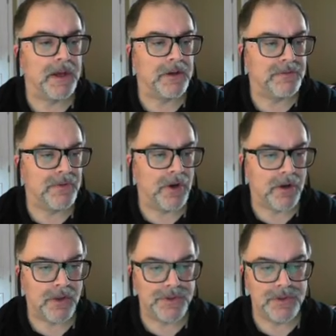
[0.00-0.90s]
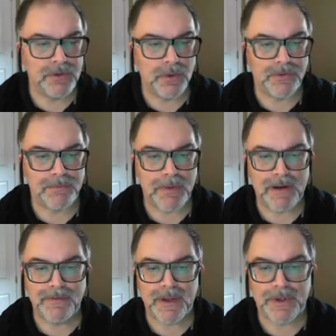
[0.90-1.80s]
You've got all the tools
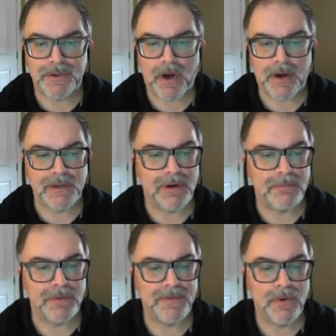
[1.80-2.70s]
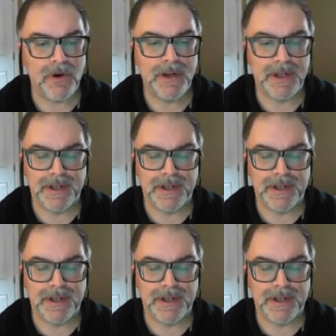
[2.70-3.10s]
above that we talked about before.